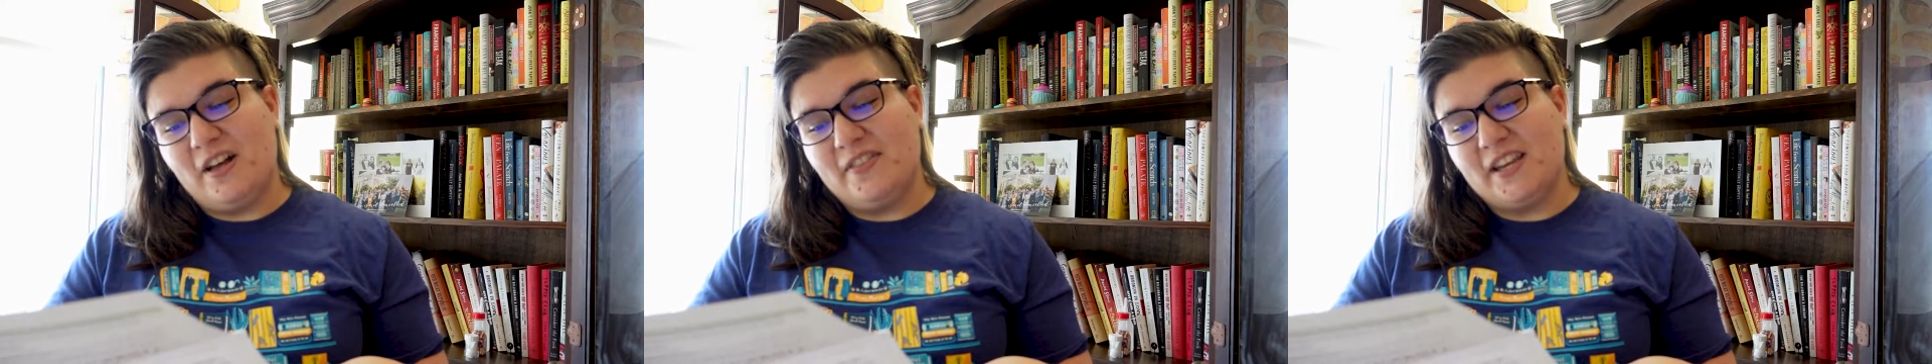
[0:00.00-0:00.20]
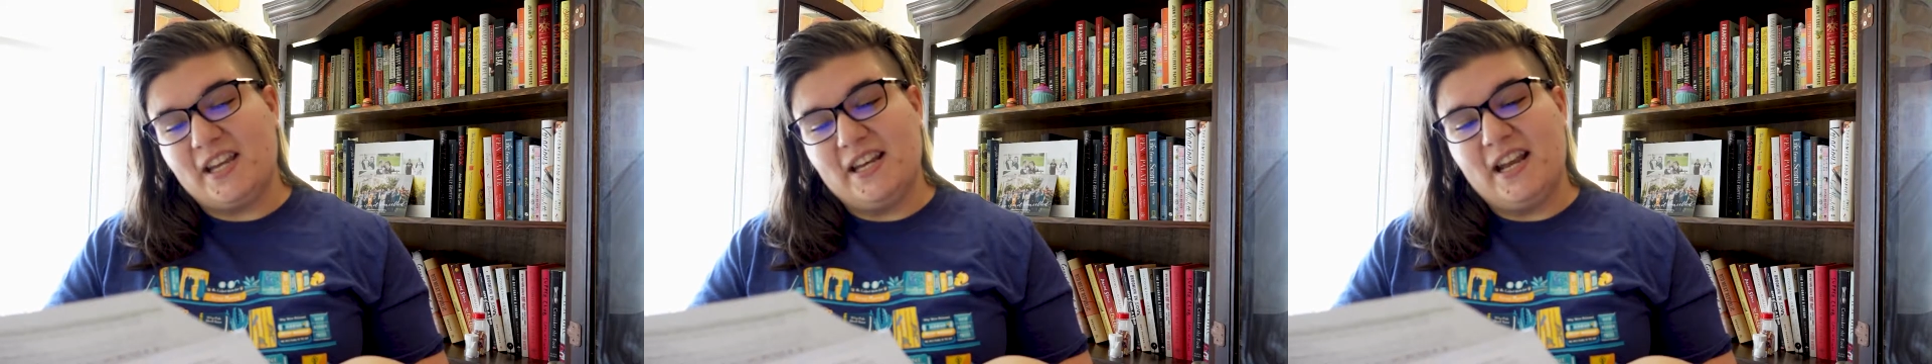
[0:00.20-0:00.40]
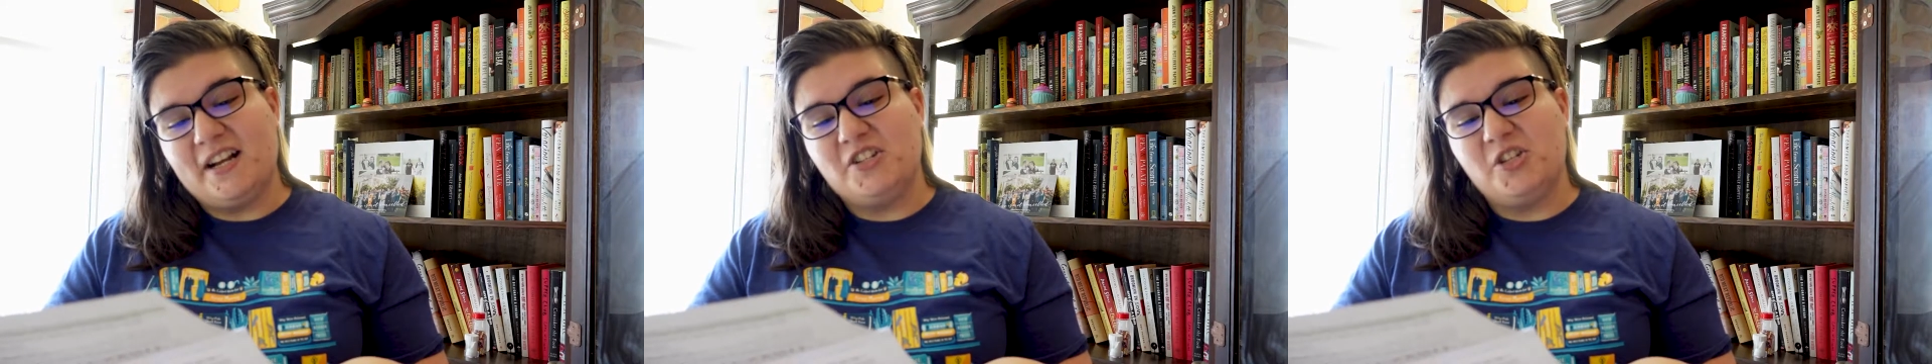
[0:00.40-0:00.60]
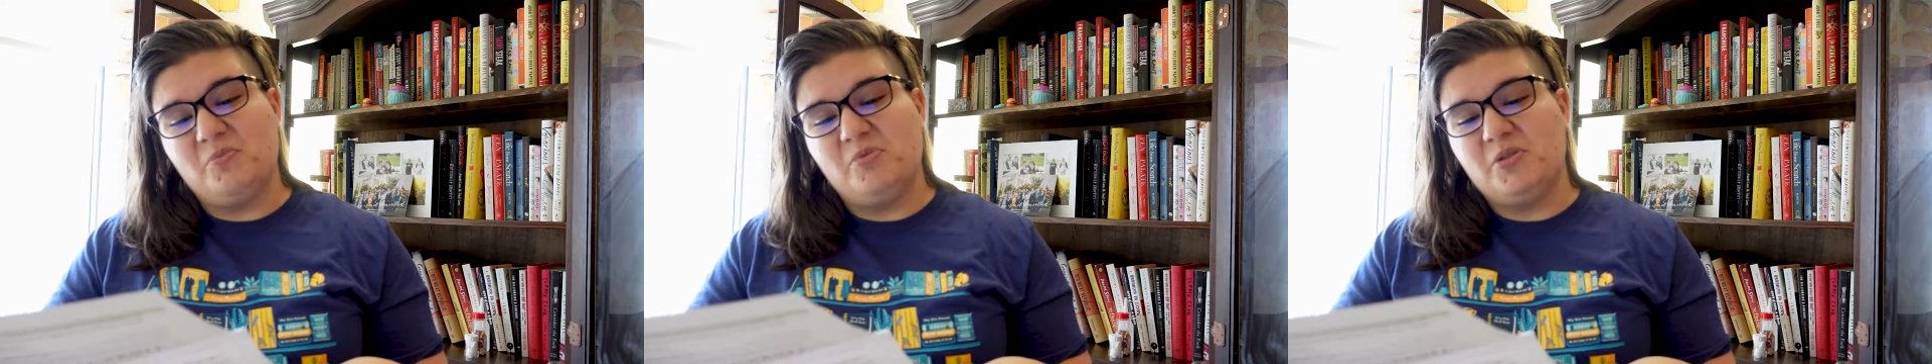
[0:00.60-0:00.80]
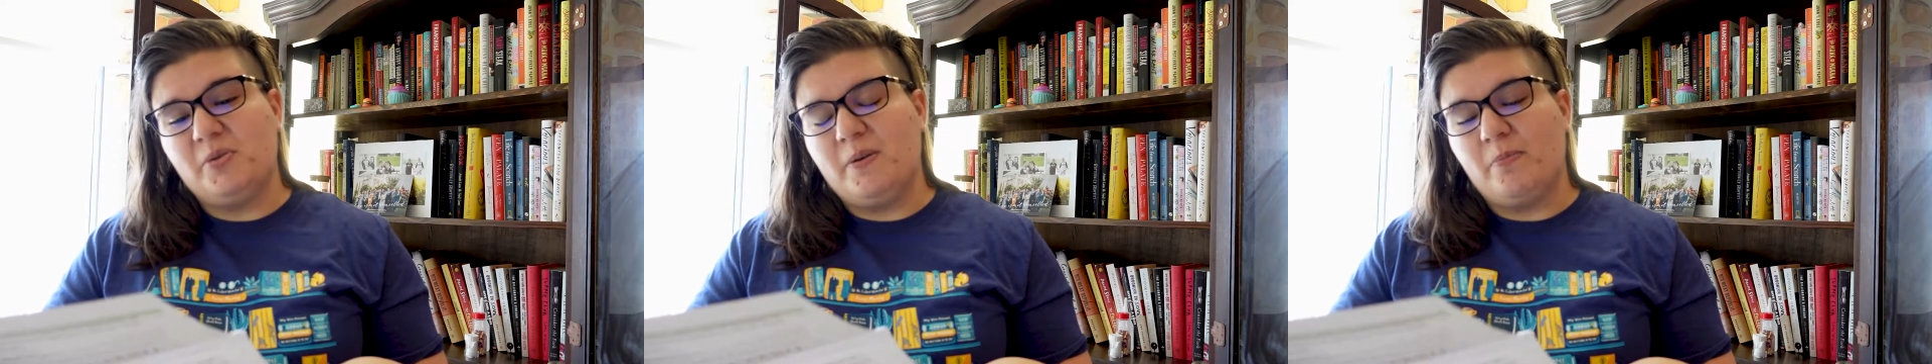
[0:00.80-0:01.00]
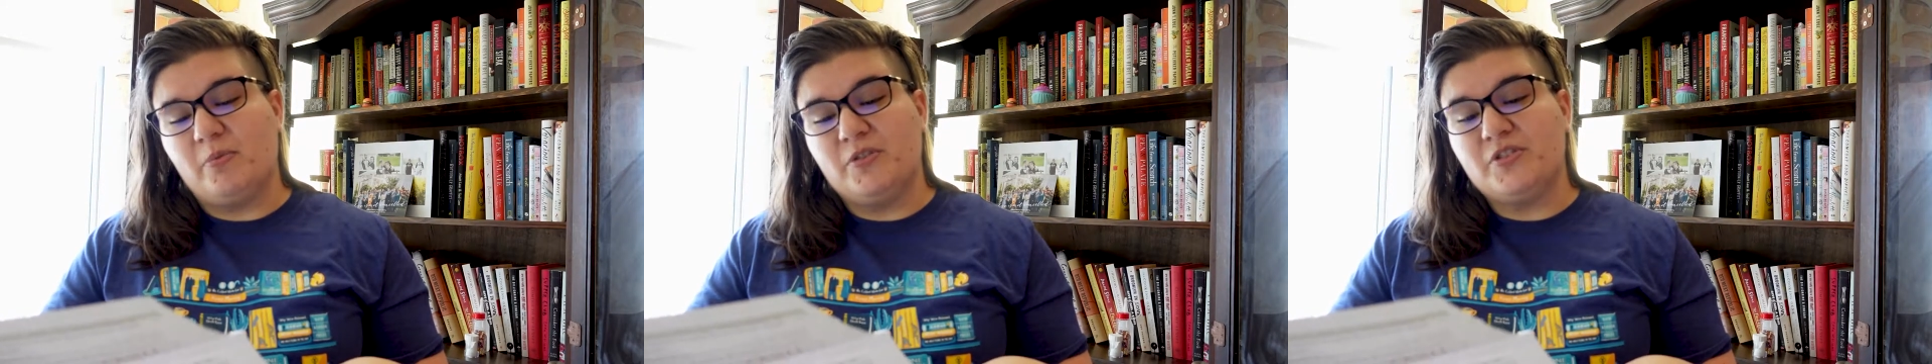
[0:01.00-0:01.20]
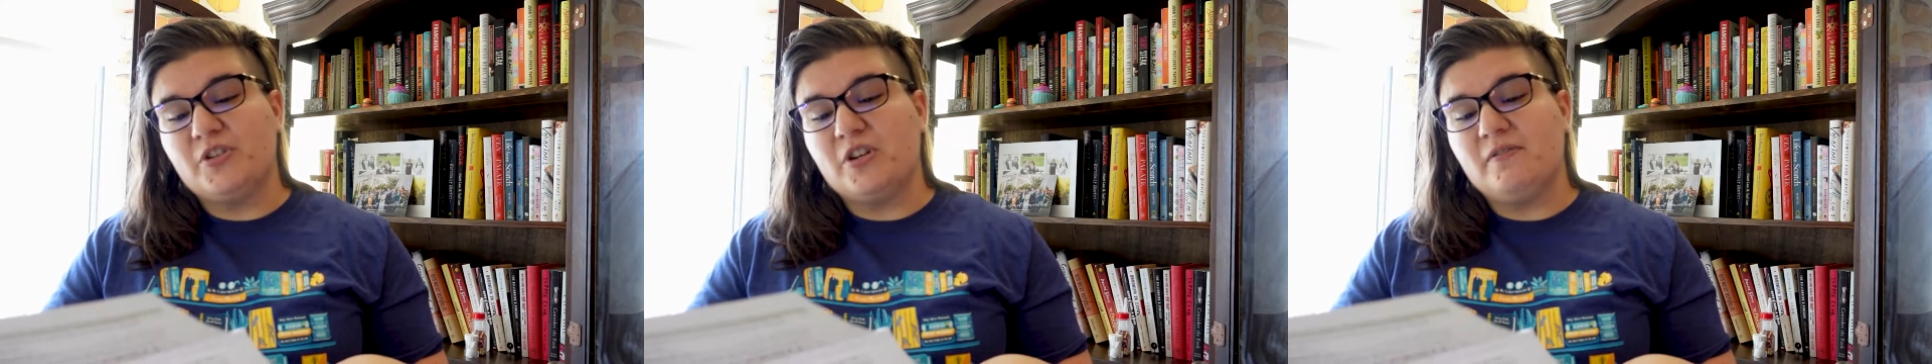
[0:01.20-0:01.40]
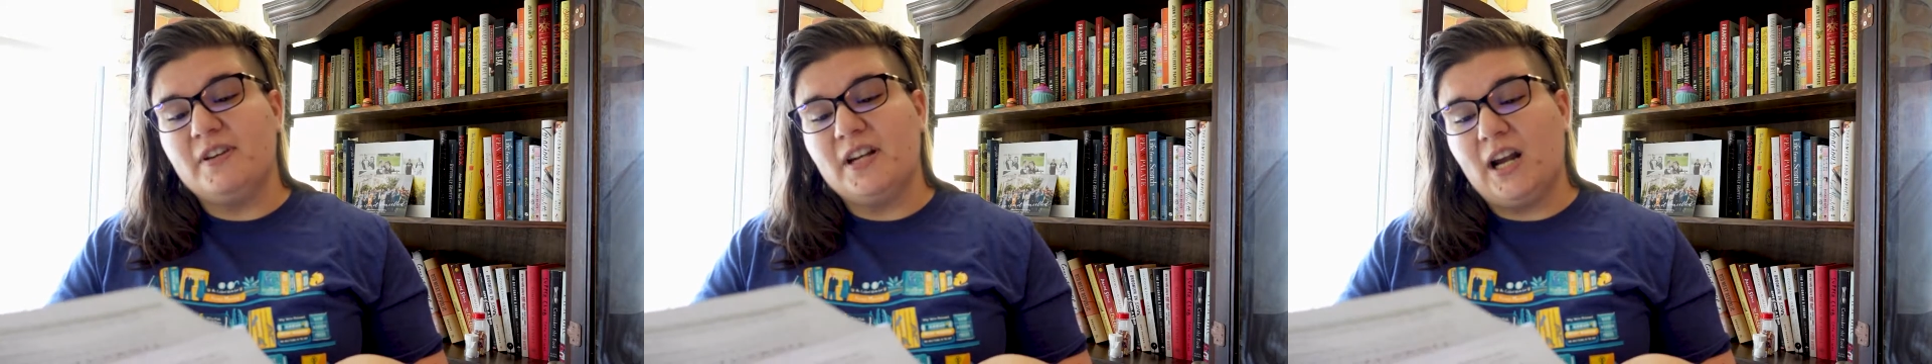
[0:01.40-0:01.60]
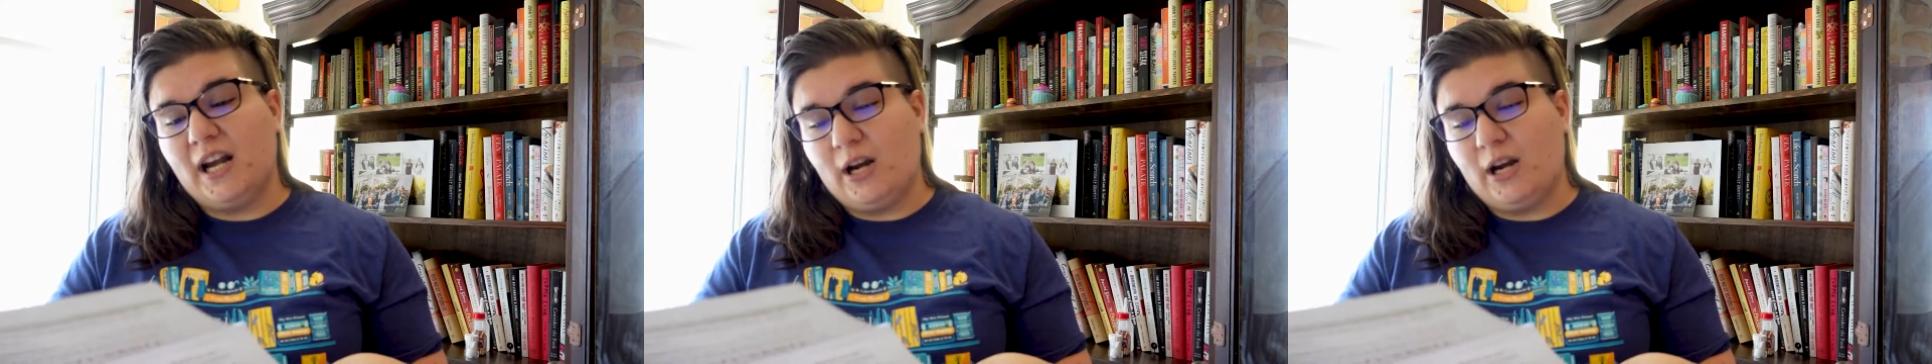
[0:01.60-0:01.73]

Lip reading: on the connection between preserving